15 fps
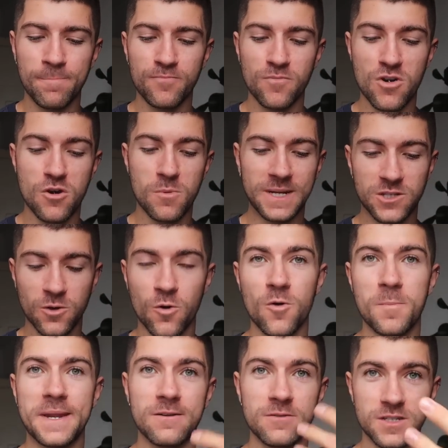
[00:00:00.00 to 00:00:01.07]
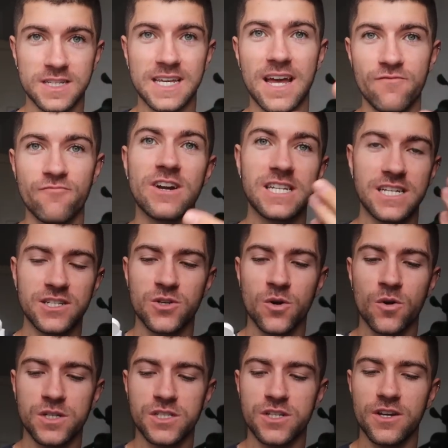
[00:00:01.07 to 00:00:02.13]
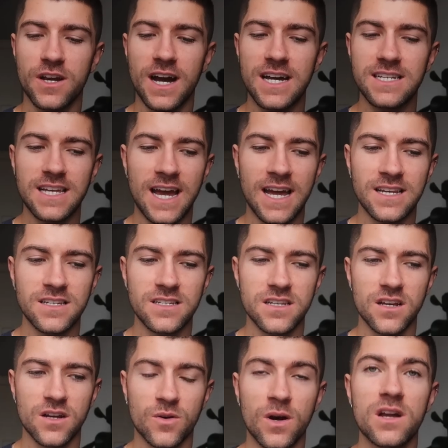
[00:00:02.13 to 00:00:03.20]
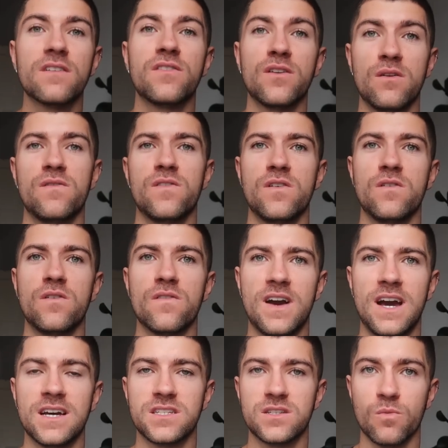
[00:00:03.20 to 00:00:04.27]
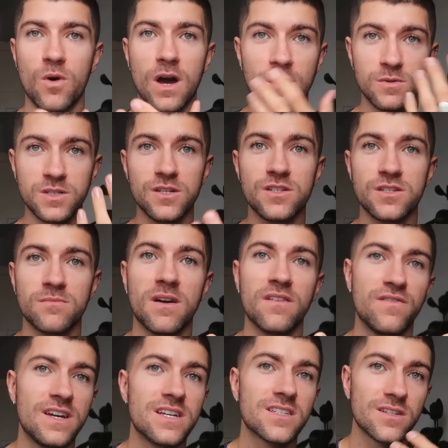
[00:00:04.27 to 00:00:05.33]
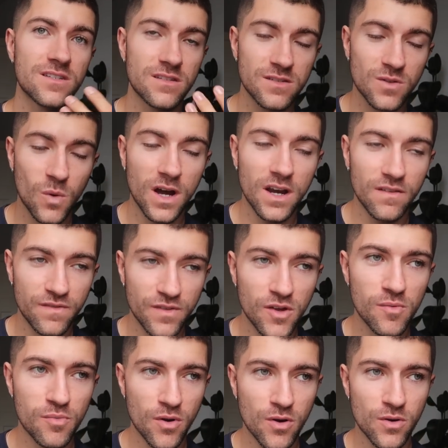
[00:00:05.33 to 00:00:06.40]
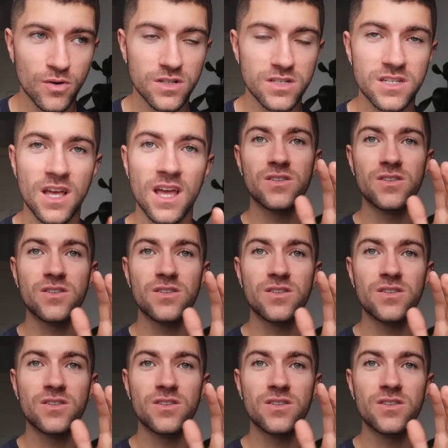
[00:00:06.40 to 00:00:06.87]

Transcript: where I went home and I was getting ready and talking to you guys, and quite a few of you have asked what I was using on my face because there's quite a few products.